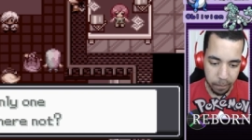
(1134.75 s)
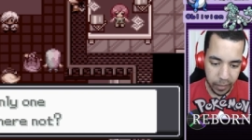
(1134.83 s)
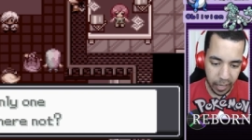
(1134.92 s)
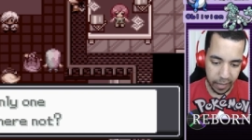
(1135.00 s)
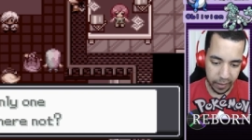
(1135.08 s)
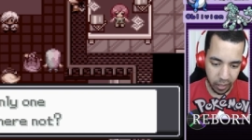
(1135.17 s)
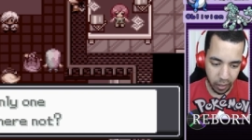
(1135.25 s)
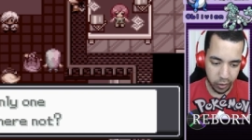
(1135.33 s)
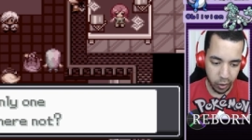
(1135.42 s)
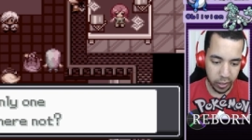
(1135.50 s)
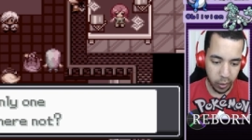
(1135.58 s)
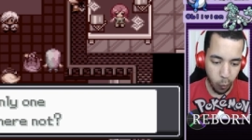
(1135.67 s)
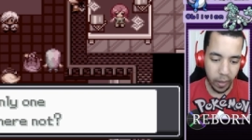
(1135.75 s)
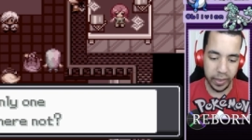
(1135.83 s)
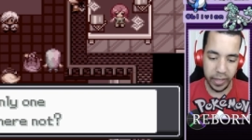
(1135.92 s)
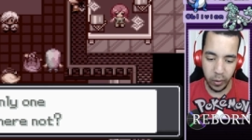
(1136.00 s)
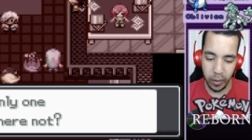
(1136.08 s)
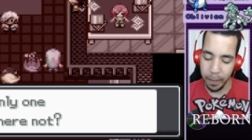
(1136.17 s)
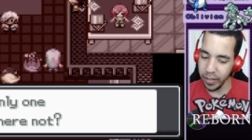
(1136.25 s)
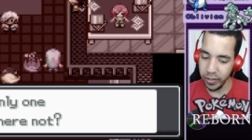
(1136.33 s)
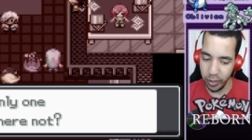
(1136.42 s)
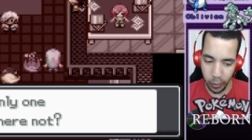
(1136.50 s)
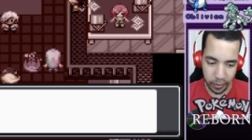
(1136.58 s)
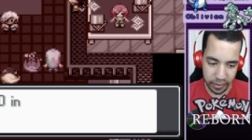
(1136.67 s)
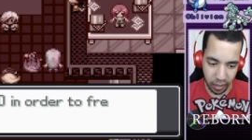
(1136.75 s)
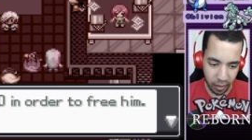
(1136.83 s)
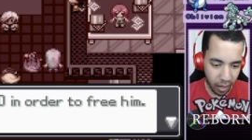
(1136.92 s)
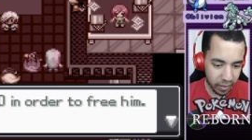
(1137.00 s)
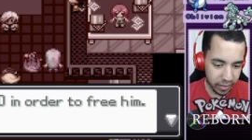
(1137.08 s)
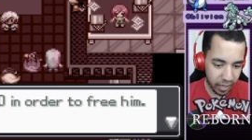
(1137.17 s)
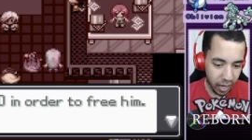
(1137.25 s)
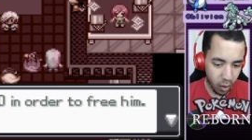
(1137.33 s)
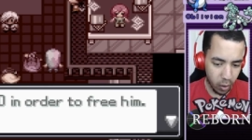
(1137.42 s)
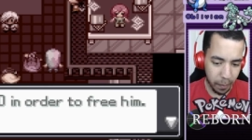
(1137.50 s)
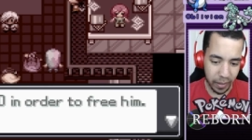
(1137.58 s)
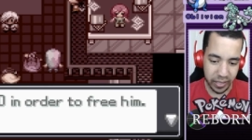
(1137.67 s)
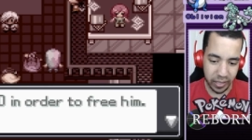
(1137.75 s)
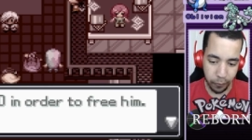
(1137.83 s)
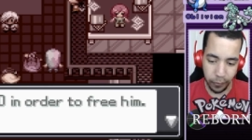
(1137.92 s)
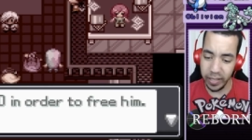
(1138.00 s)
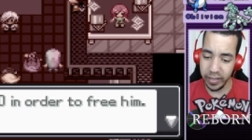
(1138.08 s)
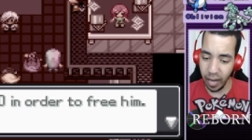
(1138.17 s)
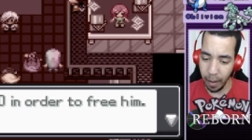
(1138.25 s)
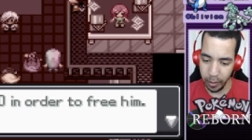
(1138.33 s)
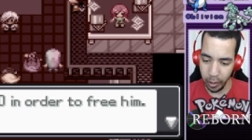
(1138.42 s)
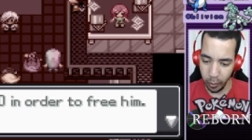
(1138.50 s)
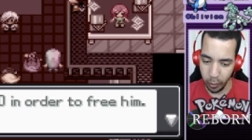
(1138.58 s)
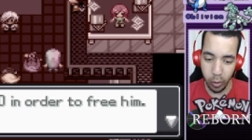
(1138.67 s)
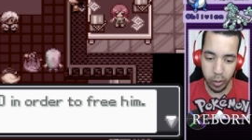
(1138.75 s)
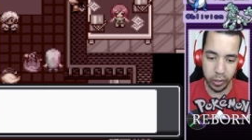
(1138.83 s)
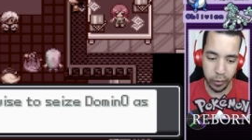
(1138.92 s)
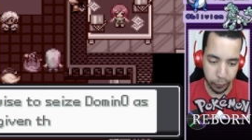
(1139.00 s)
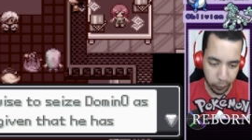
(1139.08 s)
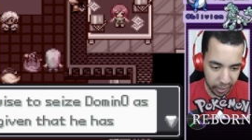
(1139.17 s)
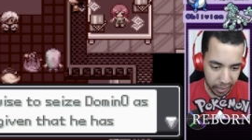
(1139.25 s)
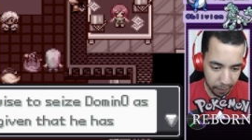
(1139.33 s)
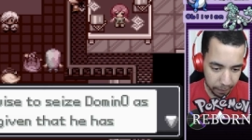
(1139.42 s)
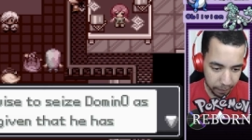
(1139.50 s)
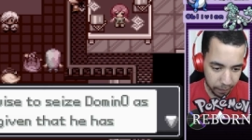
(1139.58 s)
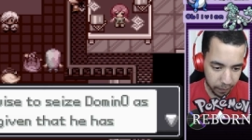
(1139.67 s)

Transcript: Then there is only one thing we must do, is there not? We must defeat Domino in order to free him.